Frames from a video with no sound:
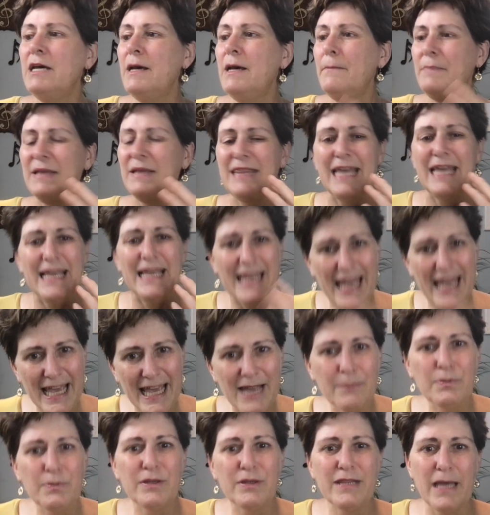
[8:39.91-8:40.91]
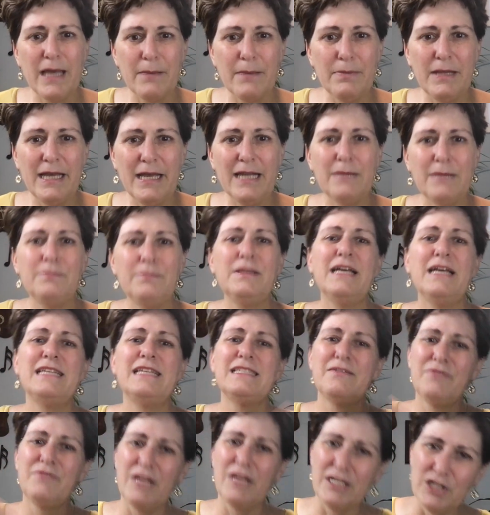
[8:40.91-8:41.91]
But they can't put that plan in
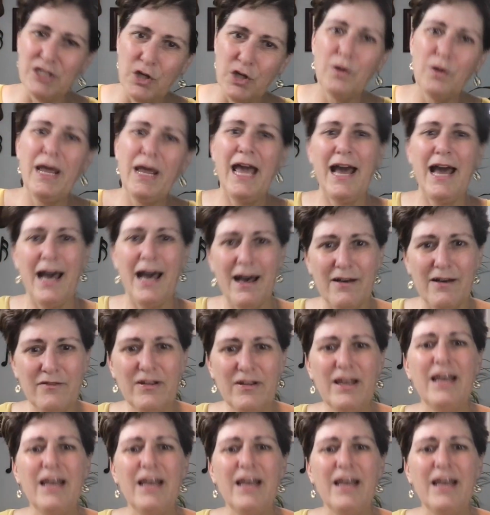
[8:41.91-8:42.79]
place if they don't have